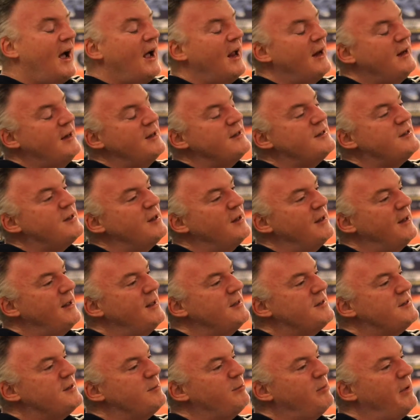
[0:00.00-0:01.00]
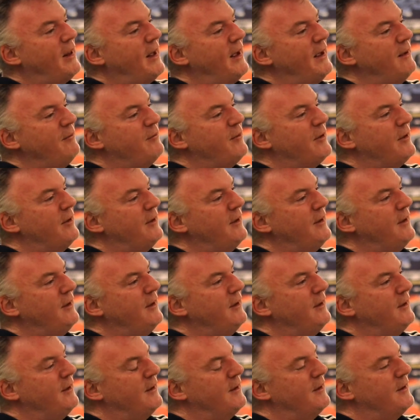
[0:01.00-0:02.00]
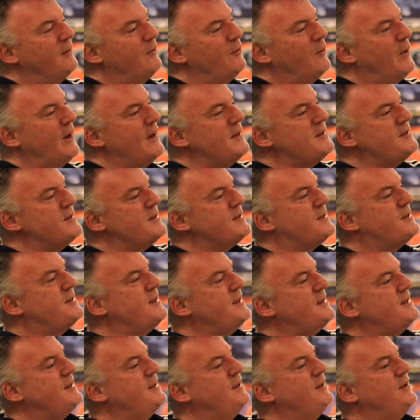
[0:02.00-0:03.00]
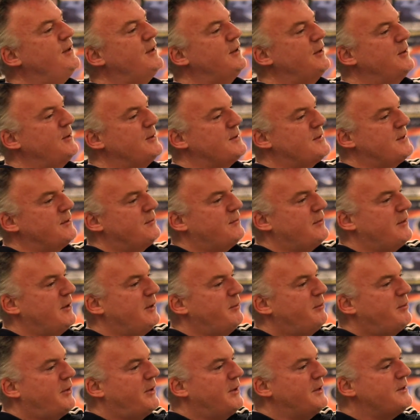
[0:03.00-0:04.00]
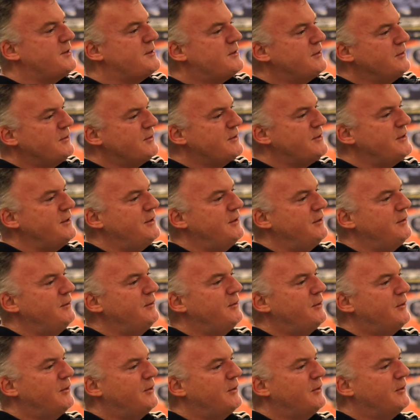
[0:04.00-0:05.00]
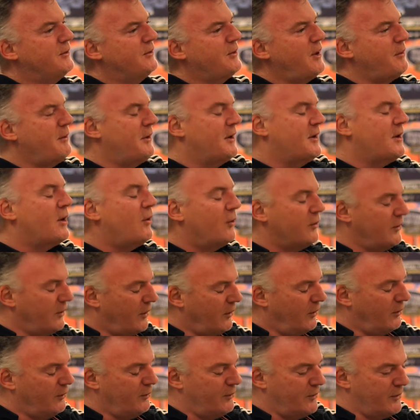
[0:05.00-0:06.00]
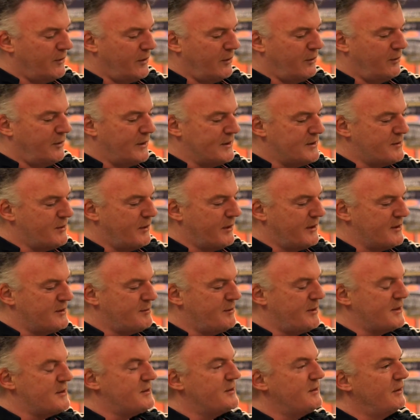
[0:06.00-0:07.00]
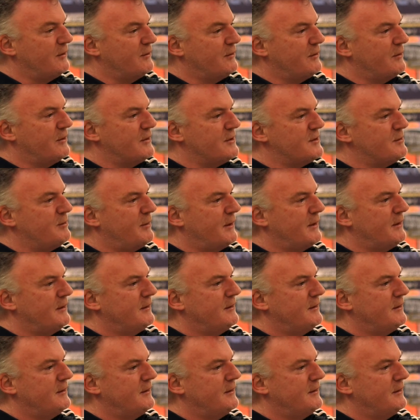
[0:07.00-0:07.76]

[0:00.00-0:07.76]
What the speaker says: And is the play very, where does it sit in you? Is it very personal to you, or I mean, all one's work is personal, of course, but